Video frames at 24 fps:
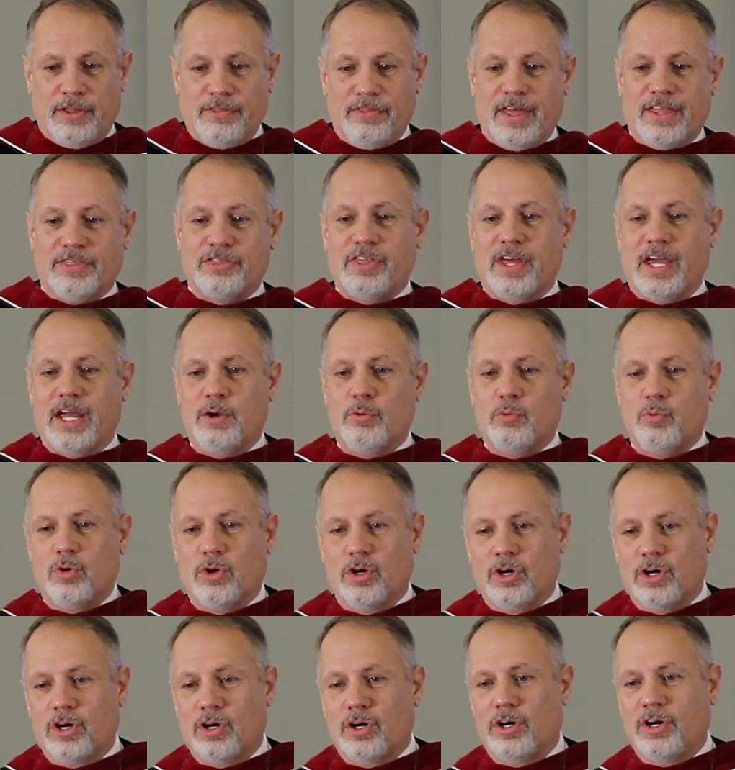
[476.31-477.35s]
that they
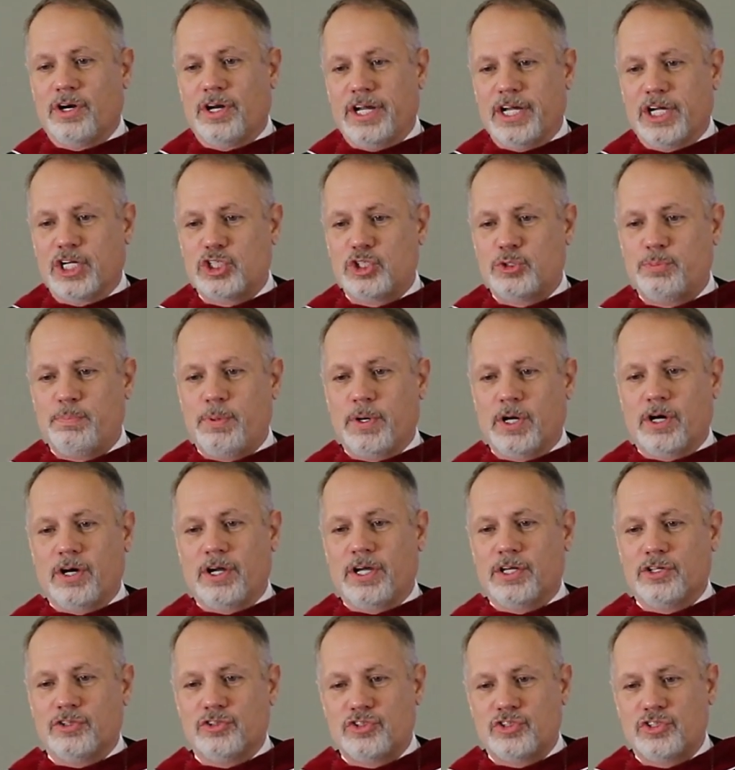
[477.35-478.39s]
were
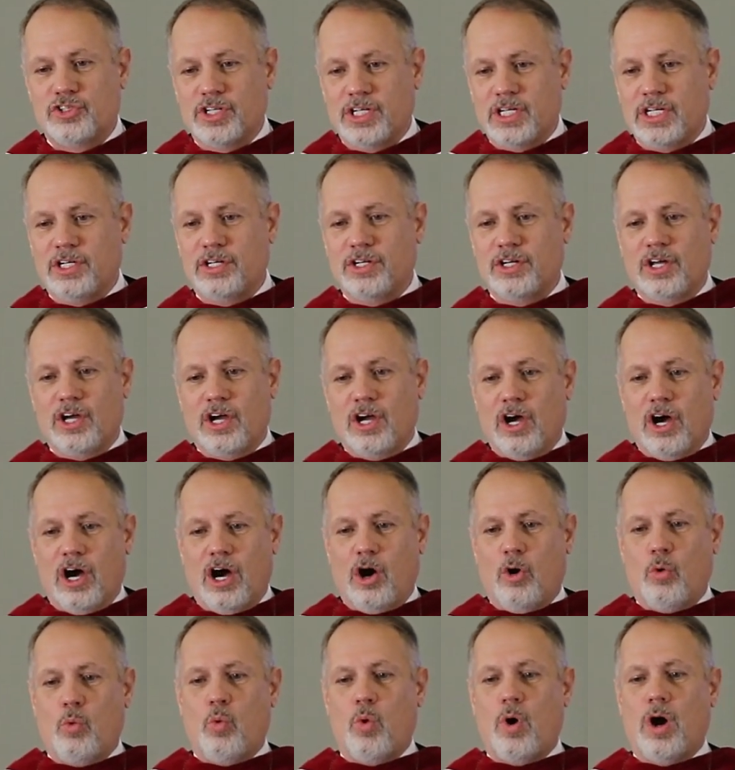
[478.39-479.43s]
experiencing
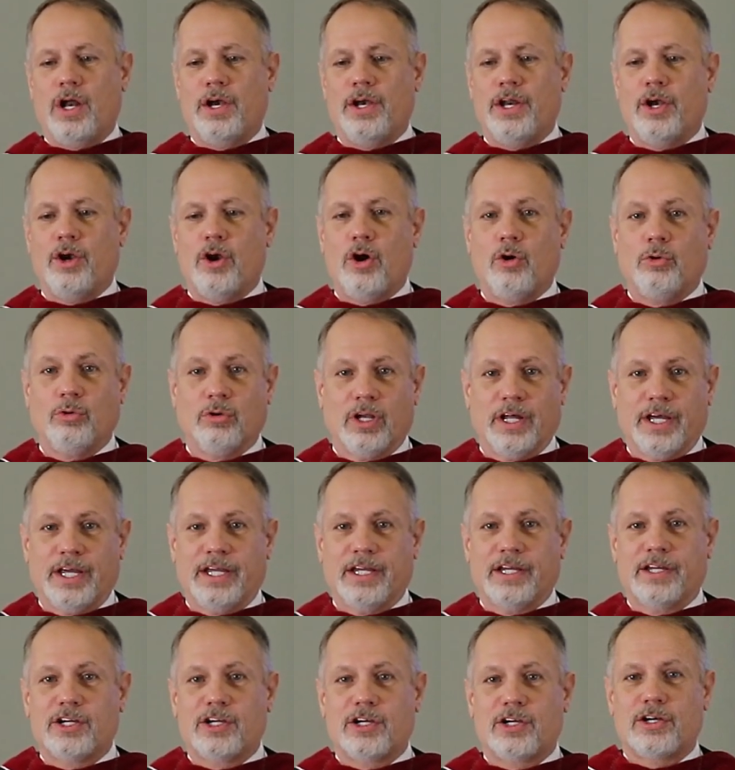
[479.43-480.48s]
a one and
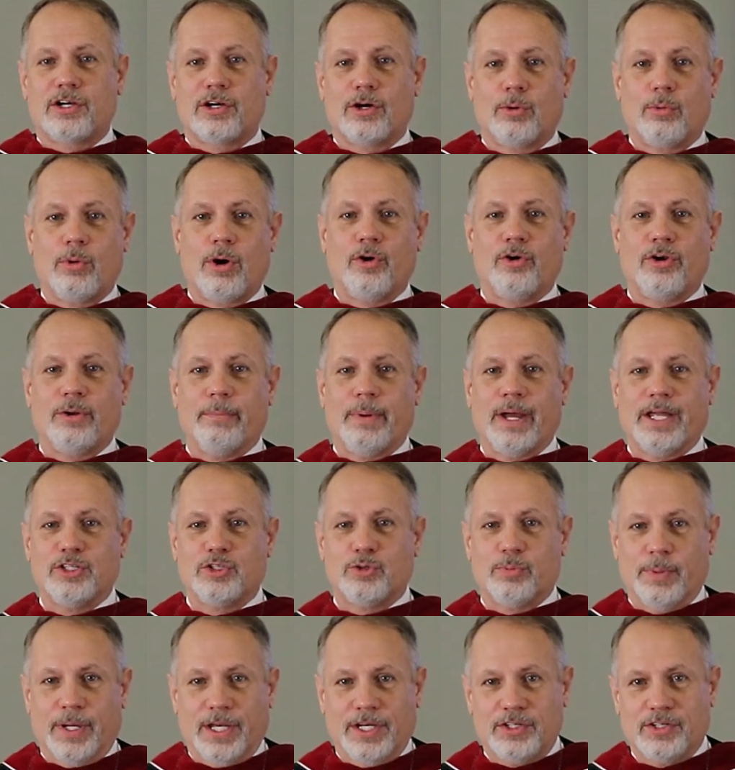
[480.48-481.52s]
only
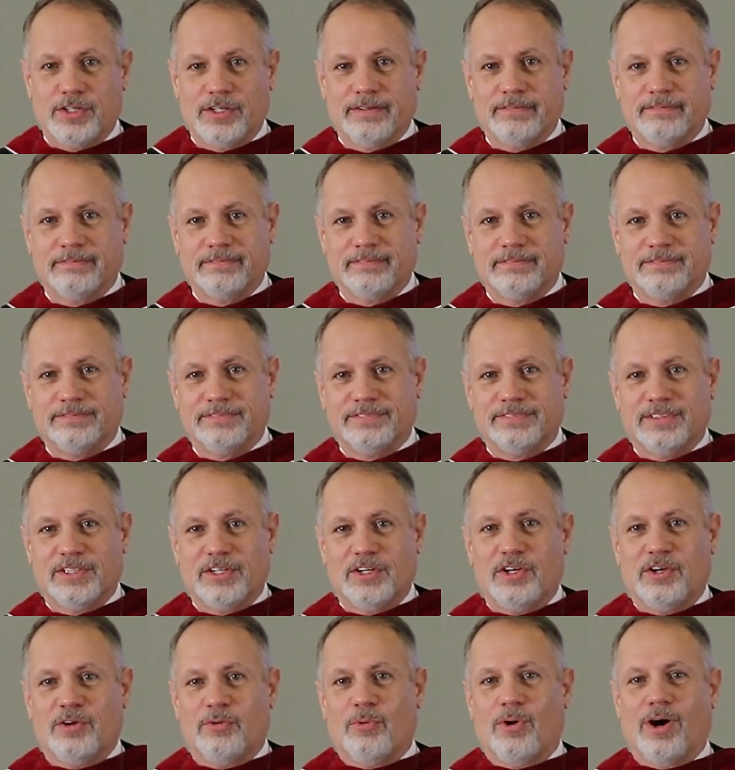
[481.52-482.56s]
Commencement.
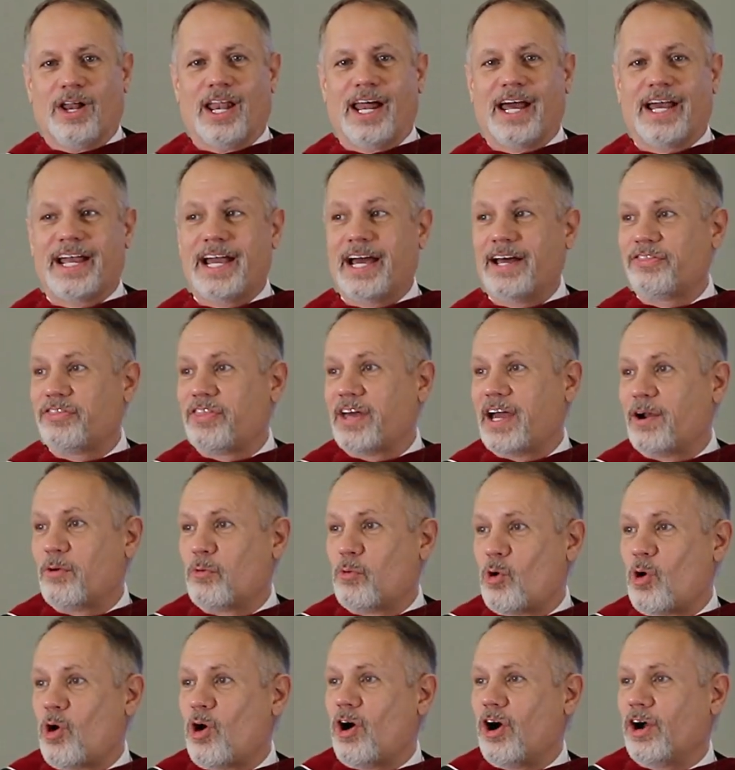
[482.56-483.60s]
Well, I got that
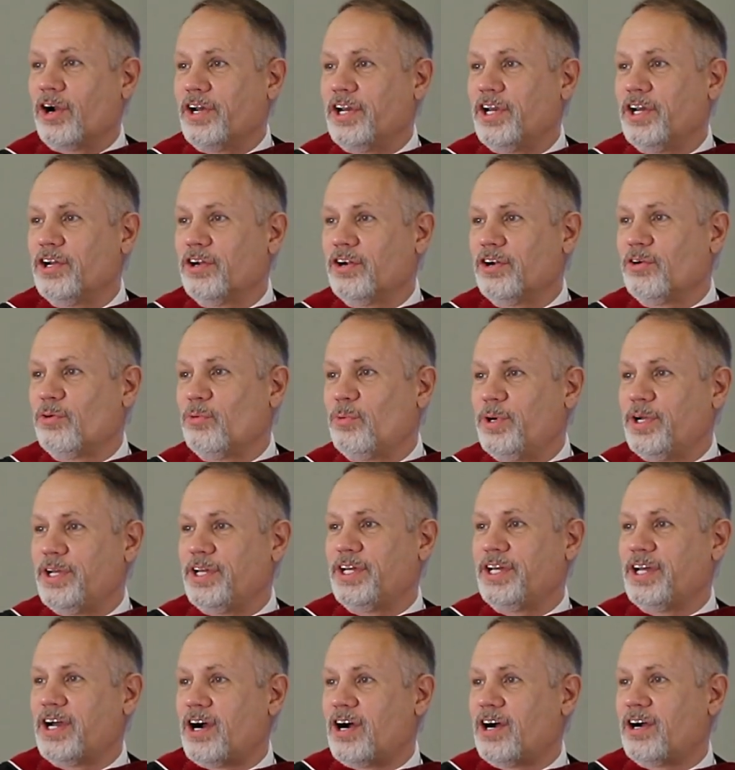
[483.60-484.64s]
wrong. Here
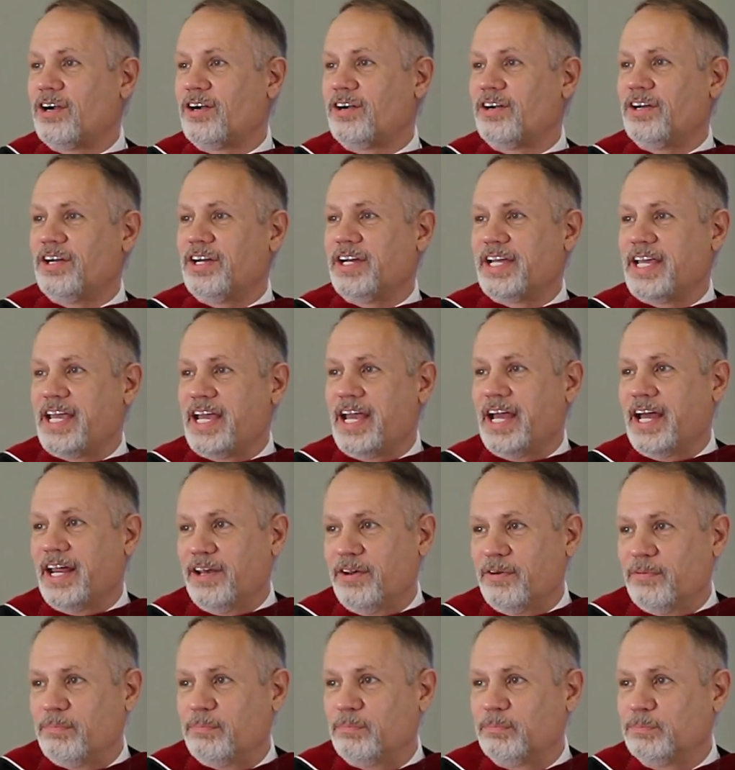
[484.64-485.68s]
we are
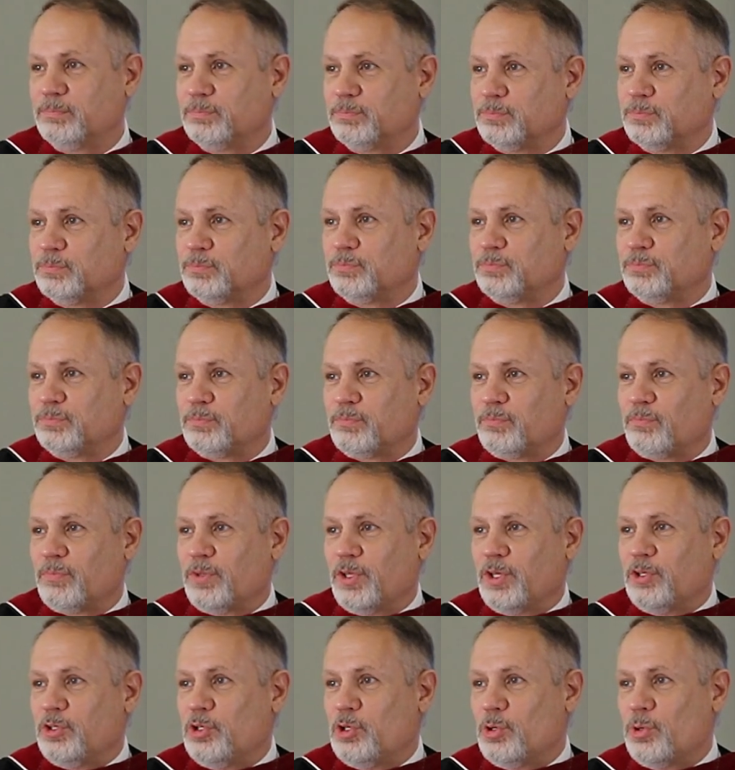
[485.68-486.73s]
again.
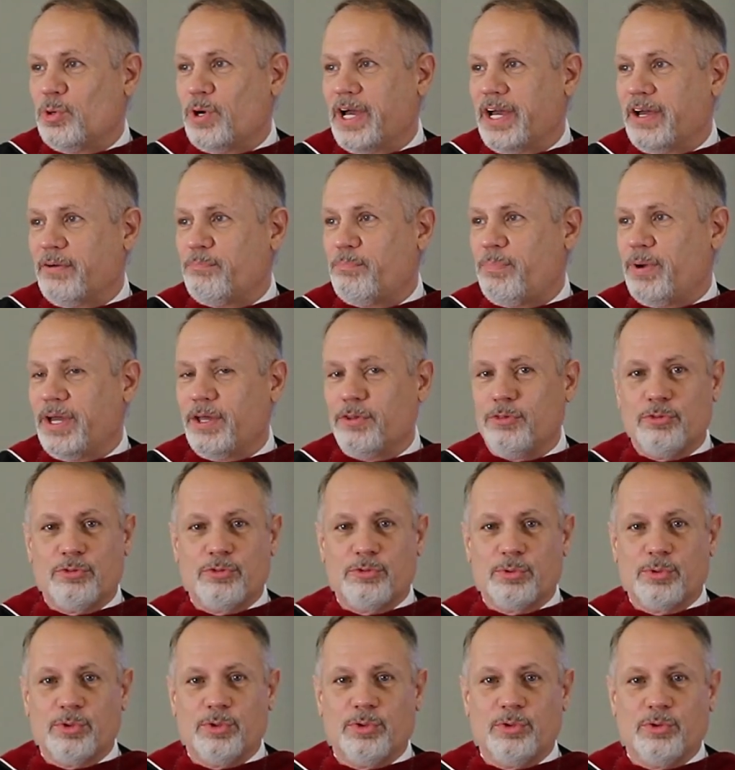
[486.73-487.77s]
You have been
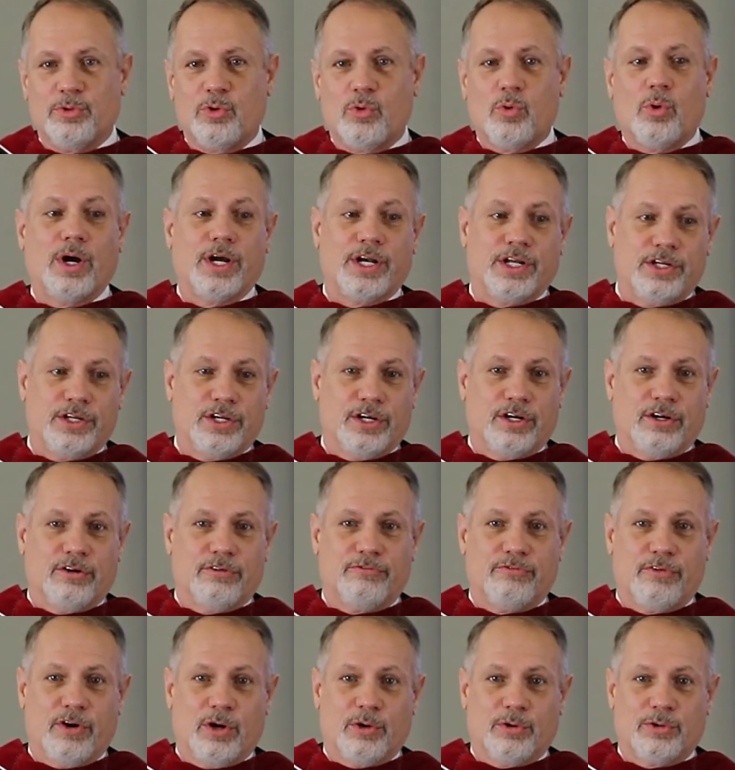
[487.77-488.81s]
through quite a year,
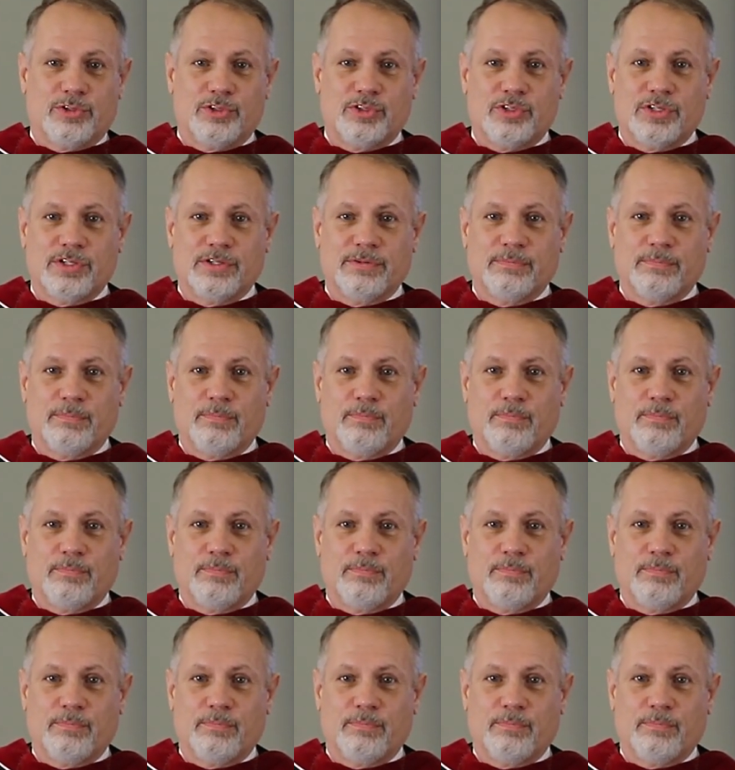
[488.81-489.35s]
folks.